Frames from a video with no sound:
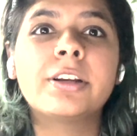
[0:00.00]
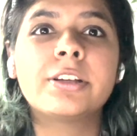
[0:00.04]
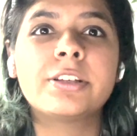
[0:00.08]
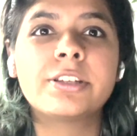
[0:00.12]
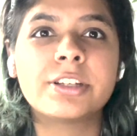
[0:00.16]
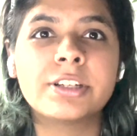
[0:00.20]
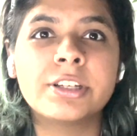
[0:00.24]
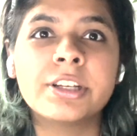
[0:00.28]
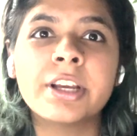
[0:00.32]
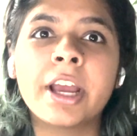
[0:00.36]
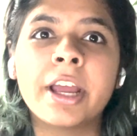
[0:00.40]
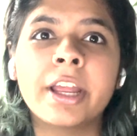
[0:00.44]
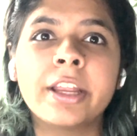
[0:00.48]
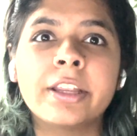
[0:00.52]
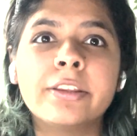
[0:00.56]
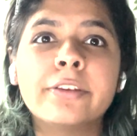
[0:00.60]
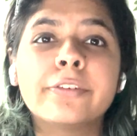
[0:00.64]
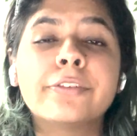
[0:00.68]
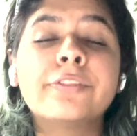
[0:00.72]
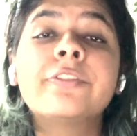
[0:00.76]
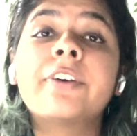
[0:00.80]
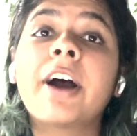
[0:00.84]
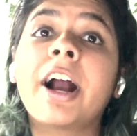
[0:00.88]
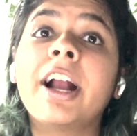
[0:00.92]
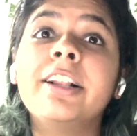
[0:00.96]
today, the
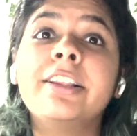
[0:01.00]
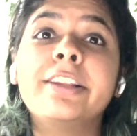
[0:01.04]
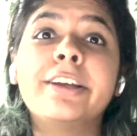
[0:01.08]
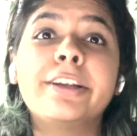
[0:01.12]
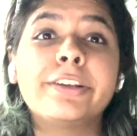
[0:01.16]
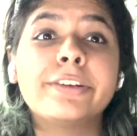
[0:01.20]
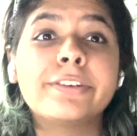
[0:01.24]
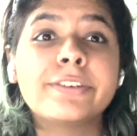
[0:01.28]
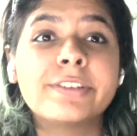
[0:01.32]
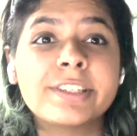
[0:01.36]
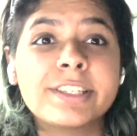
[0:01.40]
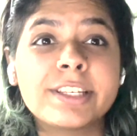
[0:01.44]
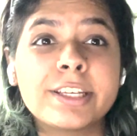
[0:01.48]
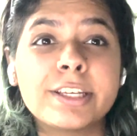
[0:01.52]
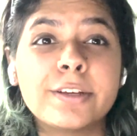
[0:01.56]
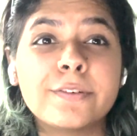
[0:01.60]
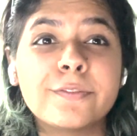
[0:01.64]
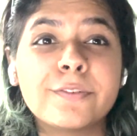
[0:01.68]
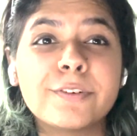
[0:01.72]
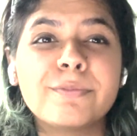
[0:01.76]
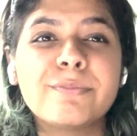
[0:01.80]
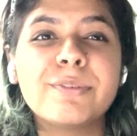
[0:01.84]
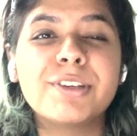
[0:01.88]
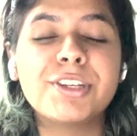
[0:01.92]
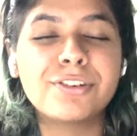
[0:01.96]
file that you see
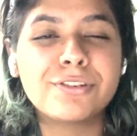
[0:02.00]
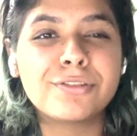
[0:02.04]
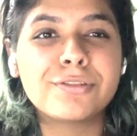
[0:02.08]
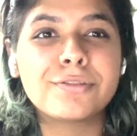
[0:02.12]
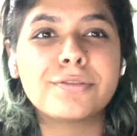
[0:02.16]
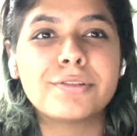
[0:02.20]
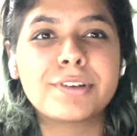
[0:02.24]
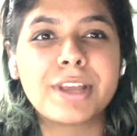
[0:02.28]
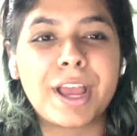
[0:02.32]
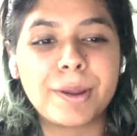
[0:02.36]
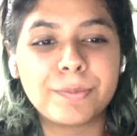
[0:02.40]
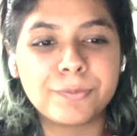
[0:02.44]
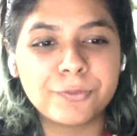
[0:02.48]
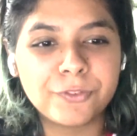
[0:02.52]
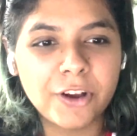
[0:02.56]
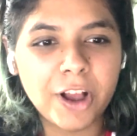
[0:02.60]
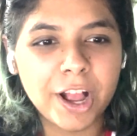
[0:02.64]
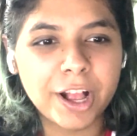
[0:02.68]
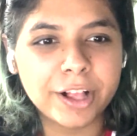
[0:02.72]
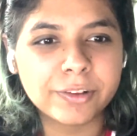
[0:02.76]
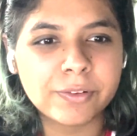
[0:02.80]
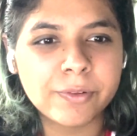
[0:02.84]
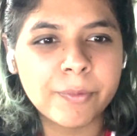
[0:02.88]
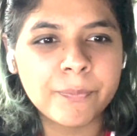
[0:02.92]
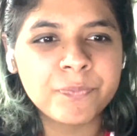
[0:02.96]
will be TrueType
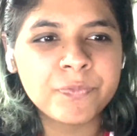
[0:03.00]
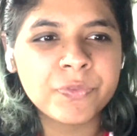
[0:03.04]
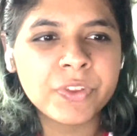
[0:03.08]
file.